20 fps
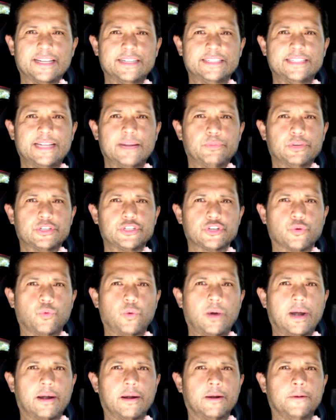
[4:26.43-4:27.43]
temperature
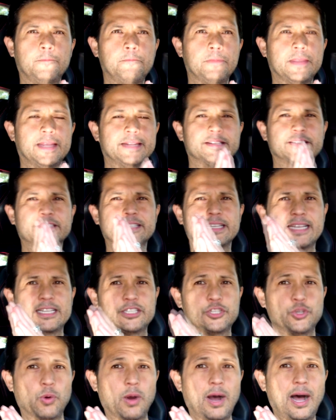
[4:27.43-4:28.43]
where it doesn't
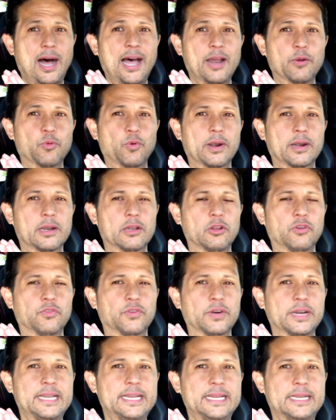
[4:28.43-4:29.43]
get too hot where it'll
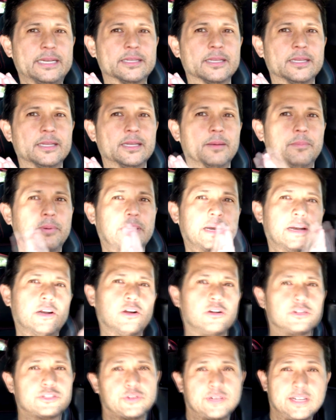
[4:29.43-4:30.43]
overheat, but it
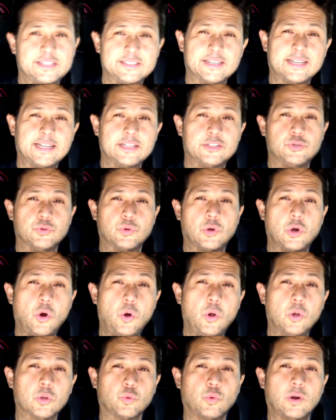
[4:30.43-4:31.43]
also doesn't get too
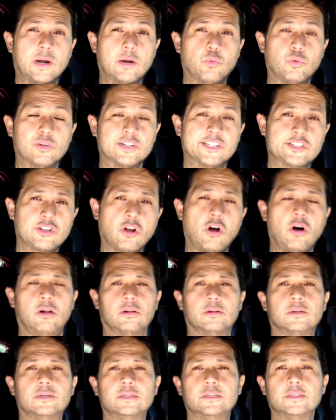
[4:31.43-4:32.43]
cold where it will
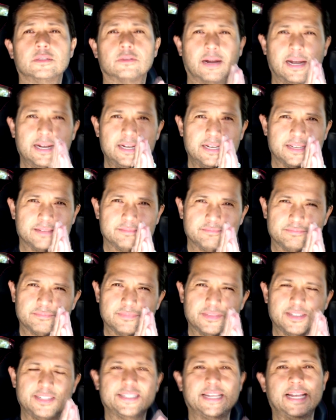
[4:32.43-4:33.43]
stall, right?
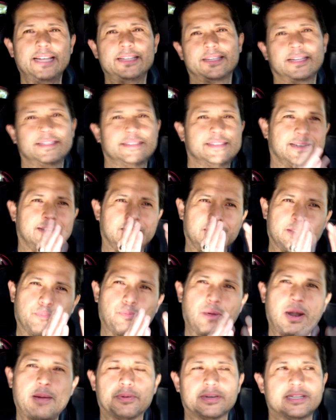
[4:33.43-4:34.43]
Stays at the
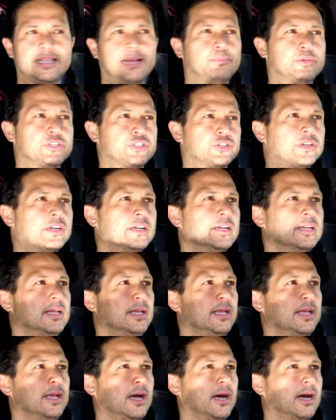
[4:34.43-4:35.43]
proper temperature.
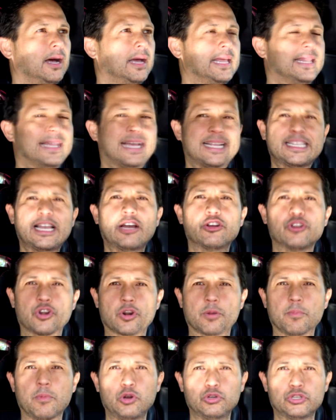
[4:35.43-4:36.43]
And that's how
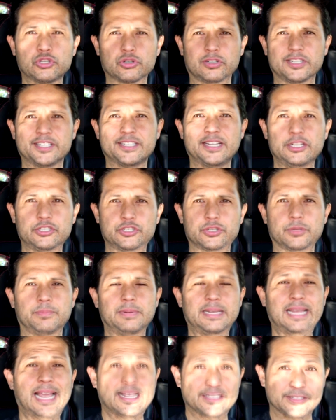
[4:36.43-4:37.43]
your emotional state should
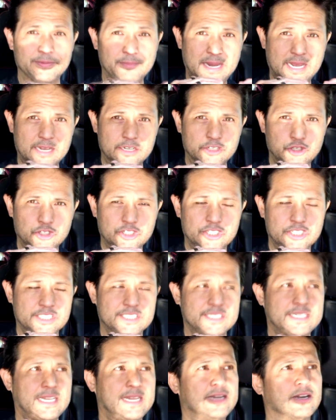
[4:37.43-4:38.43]
be as a man. It should
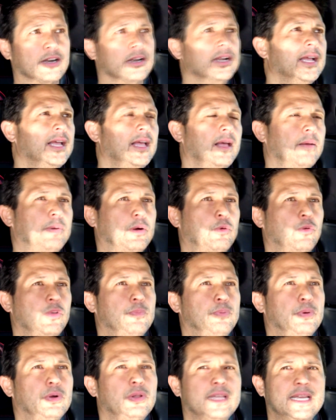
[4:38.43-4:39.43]
just stay here. But
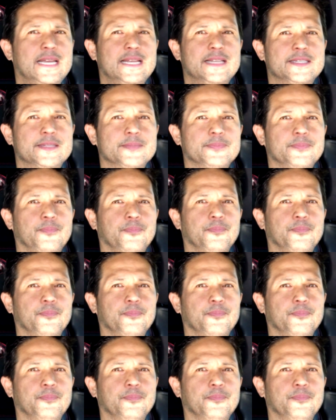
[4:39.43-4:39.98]
with bullies,